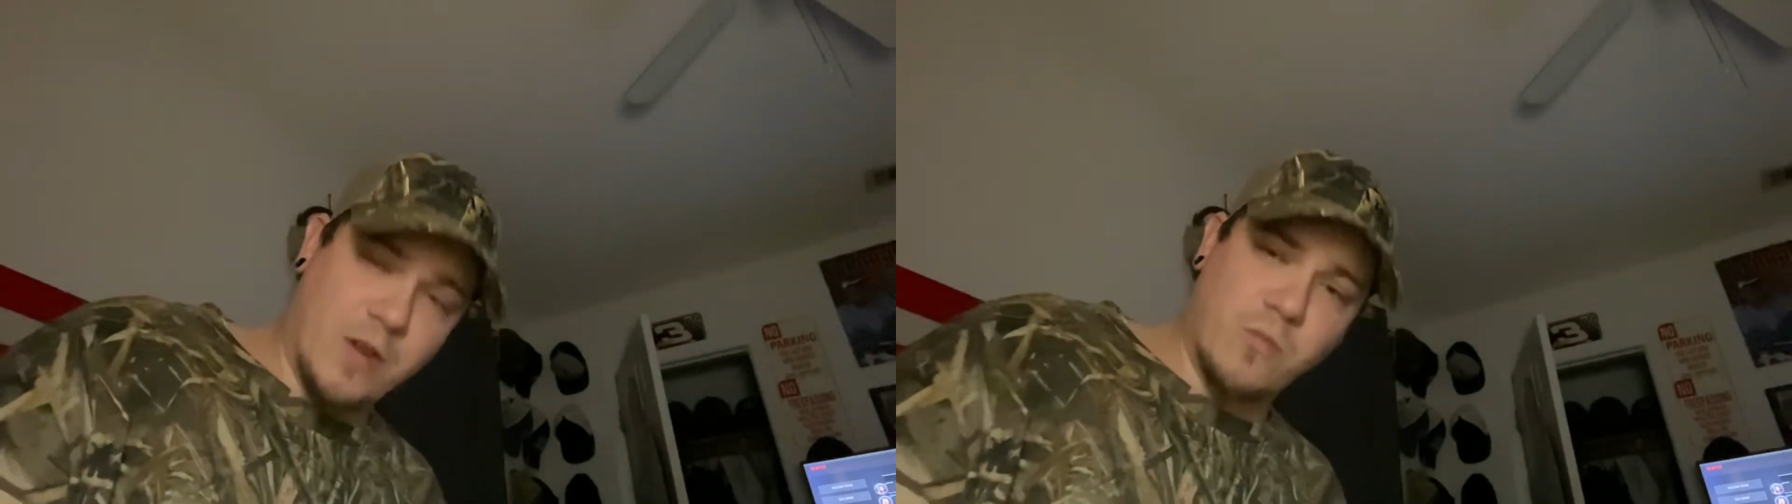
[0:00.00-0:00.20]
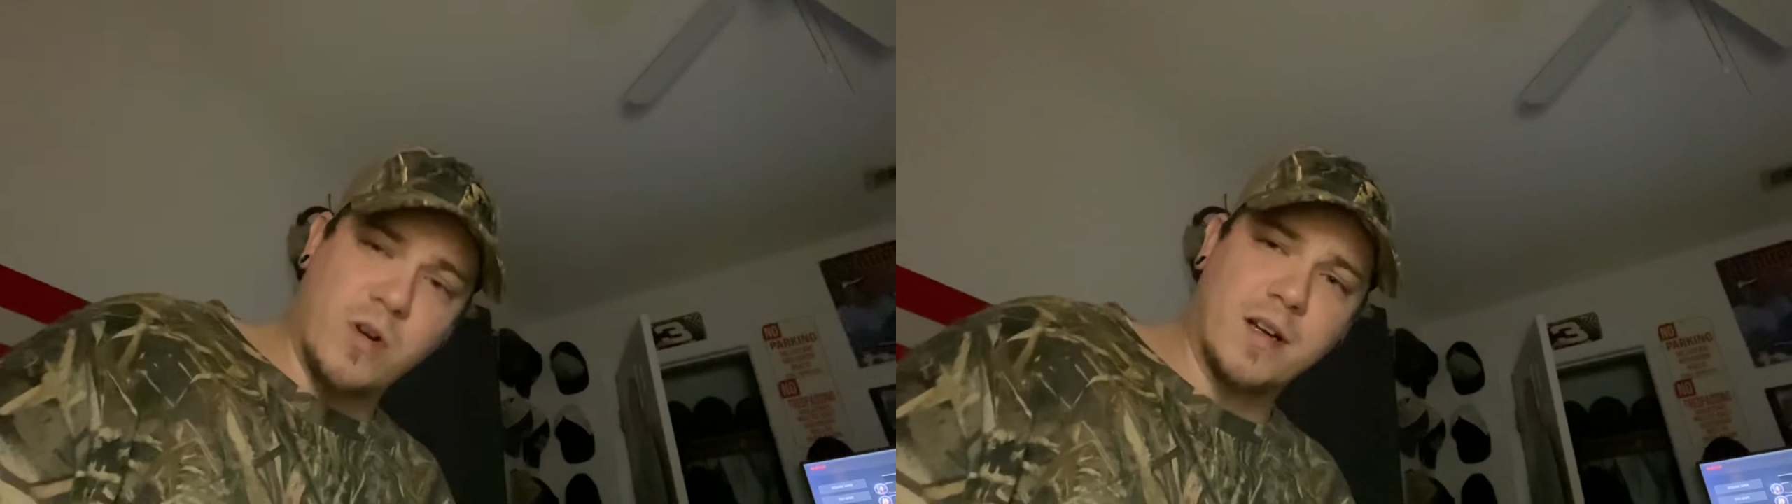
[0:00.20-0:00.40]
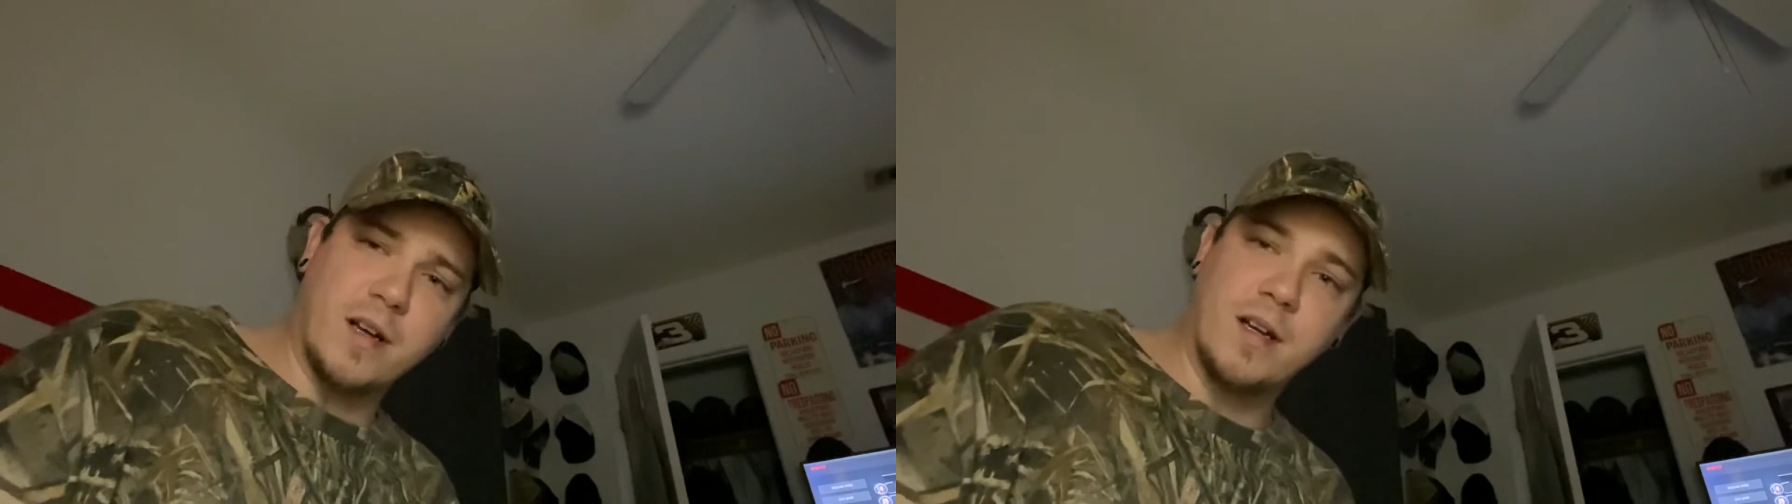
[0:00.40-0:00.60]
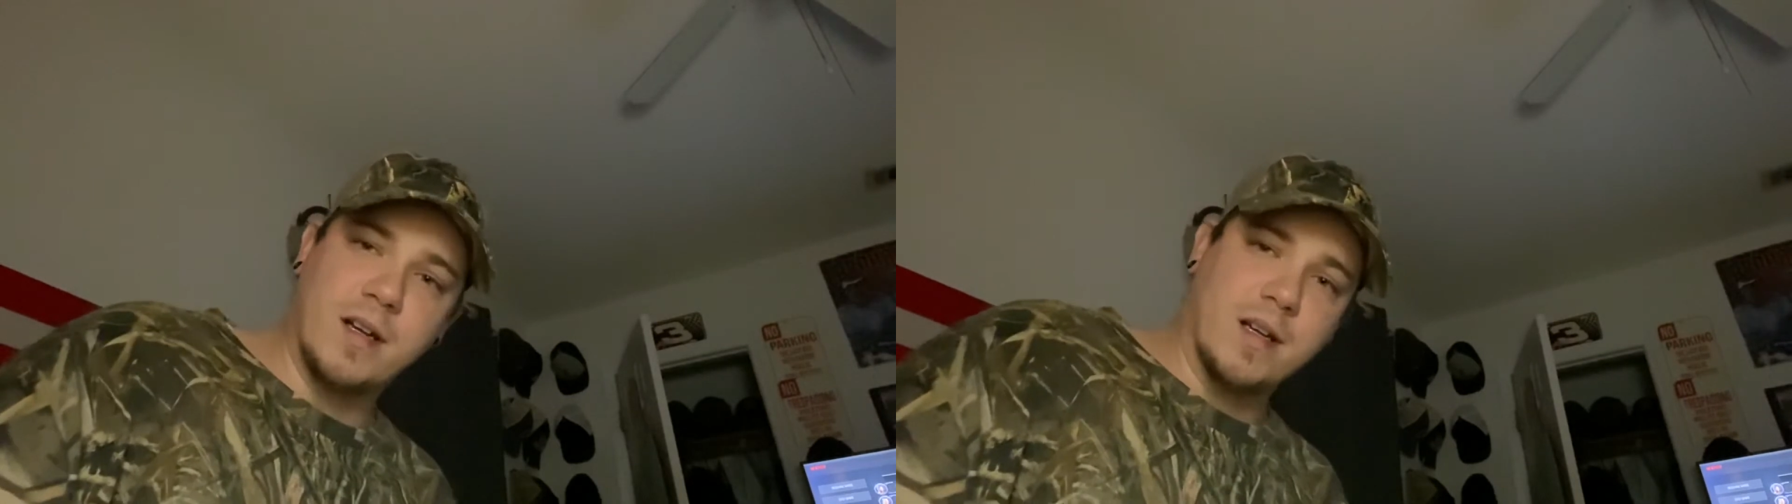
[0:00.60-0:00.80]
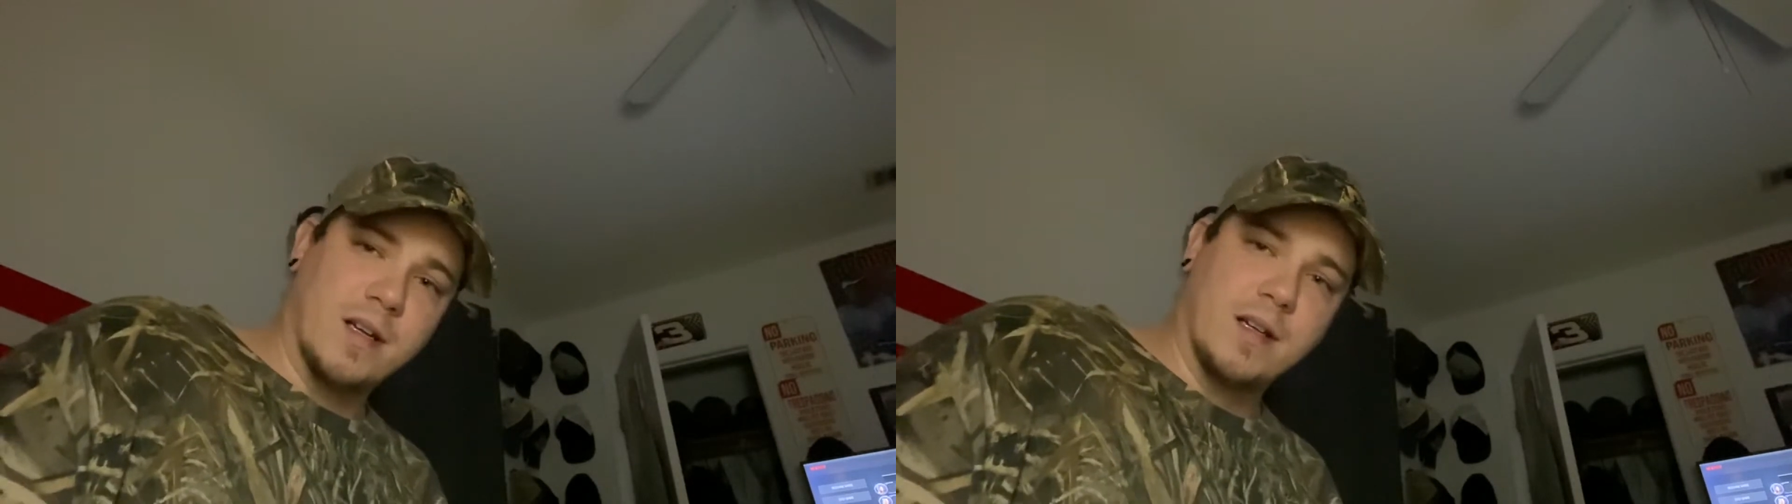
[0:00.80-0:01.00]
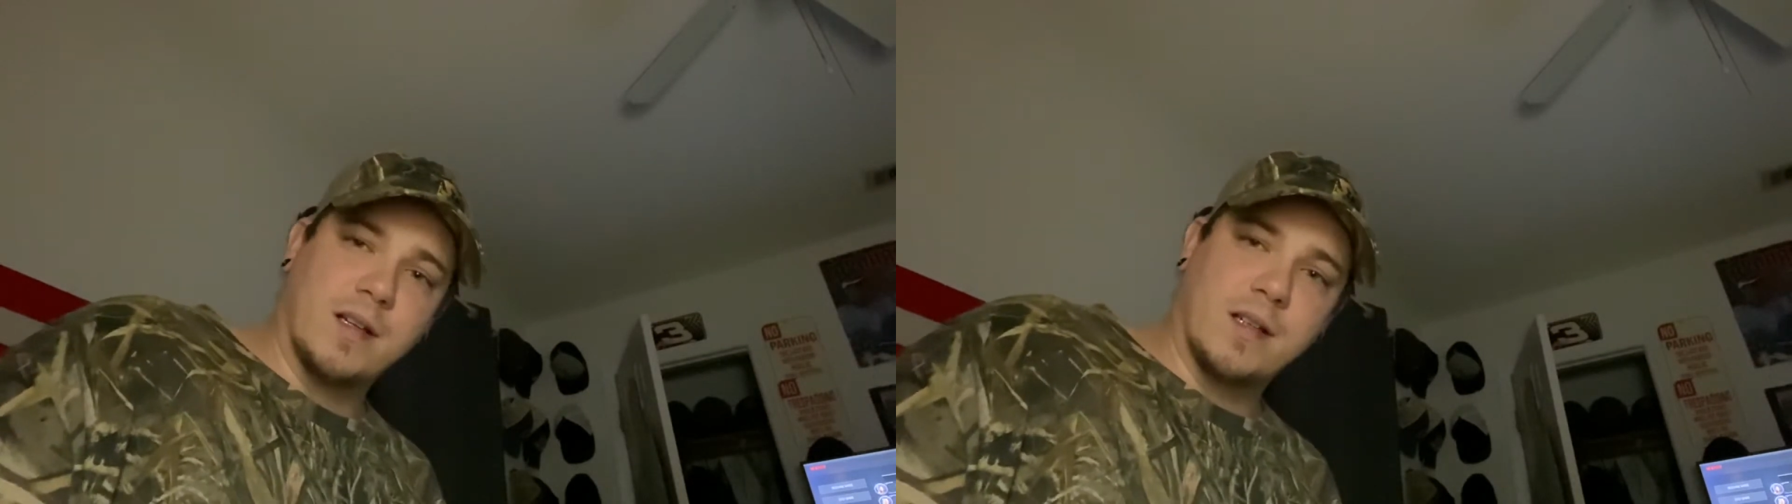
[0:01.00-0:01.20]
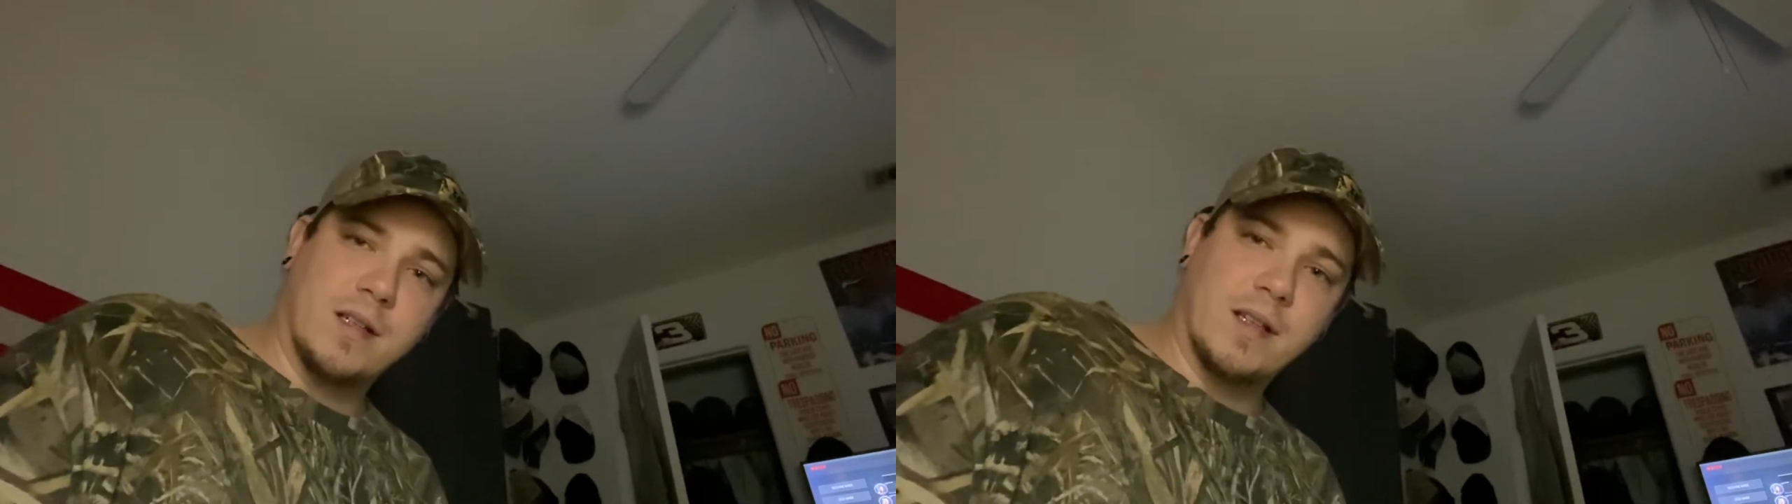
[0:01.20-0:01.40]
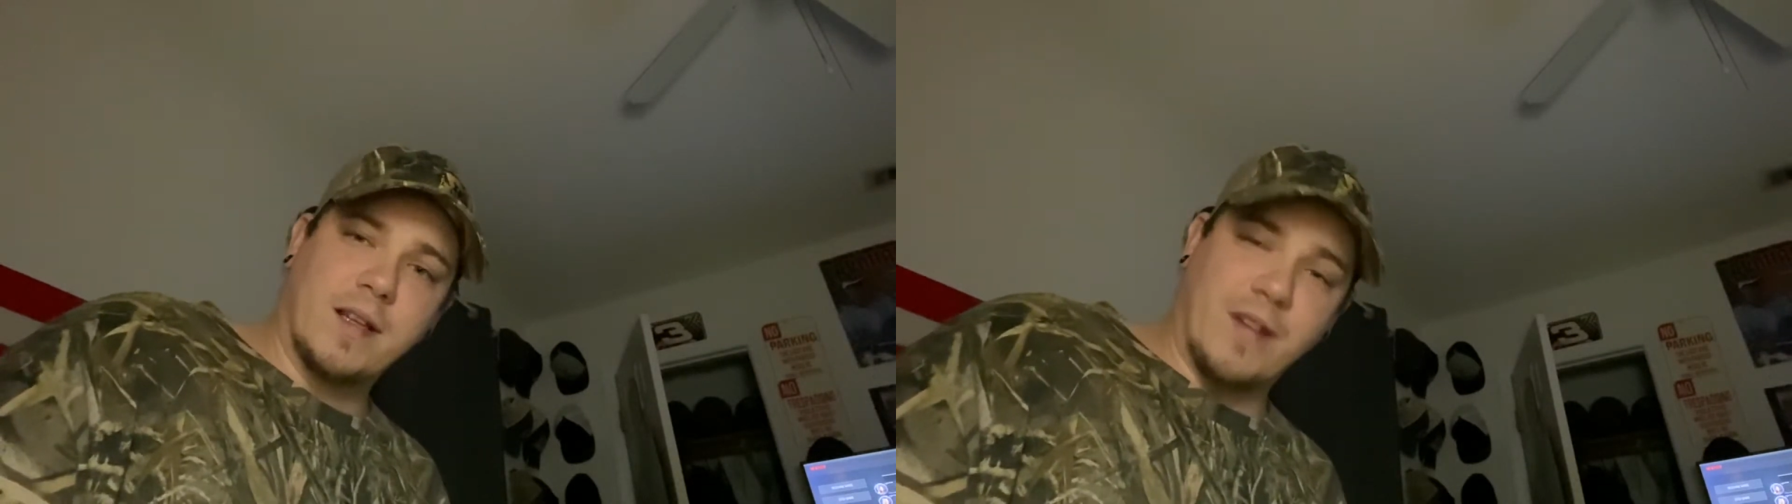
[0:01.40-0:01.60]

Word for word: you want to leave